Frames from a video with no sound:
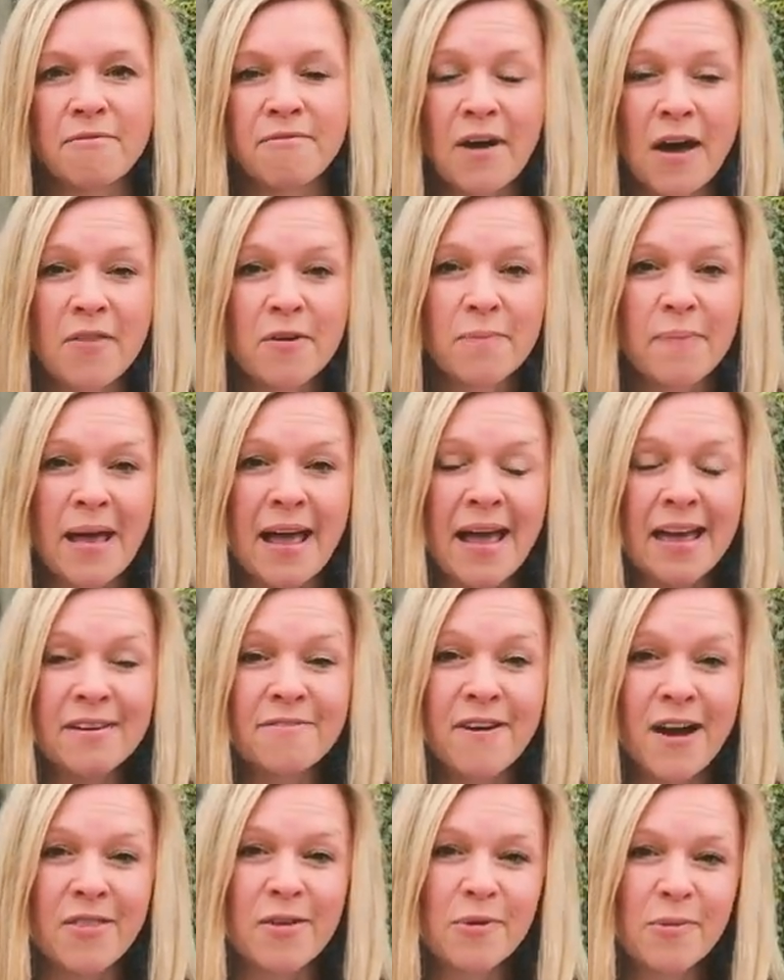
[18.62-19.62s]
Father Ben,
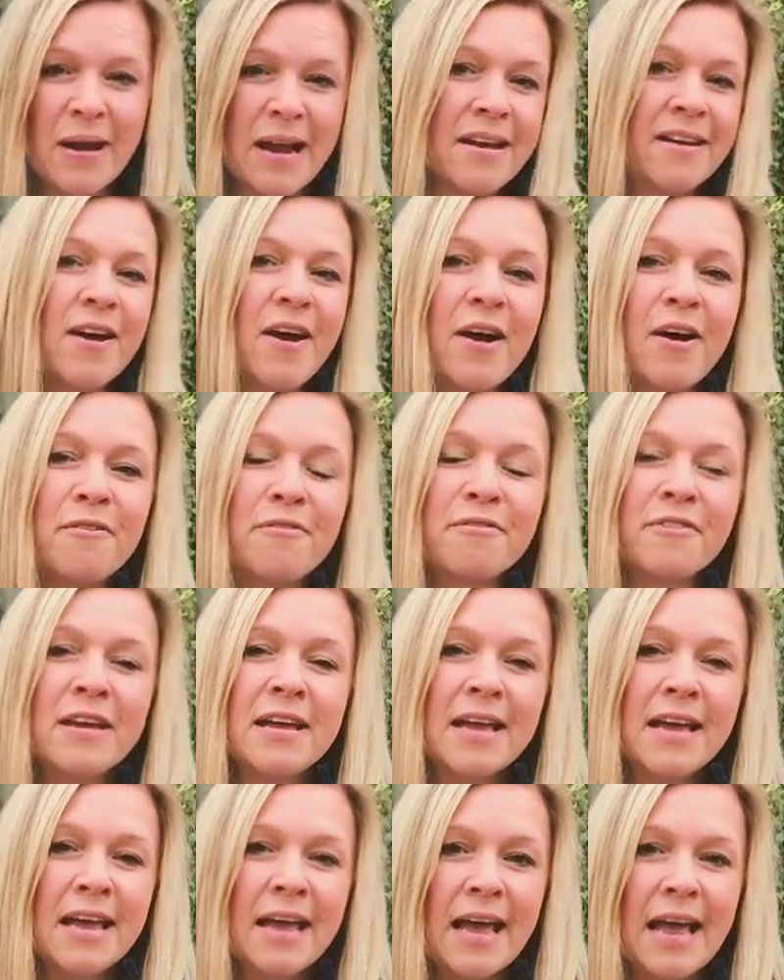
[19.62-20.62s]
Father Randolph,
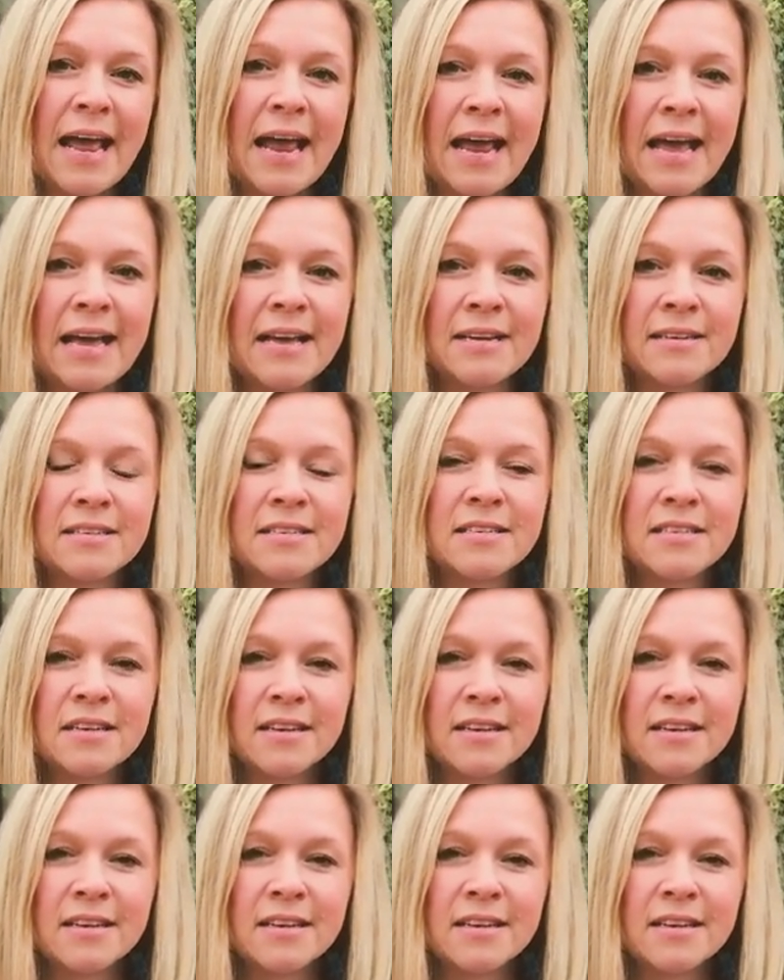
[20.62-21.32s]
and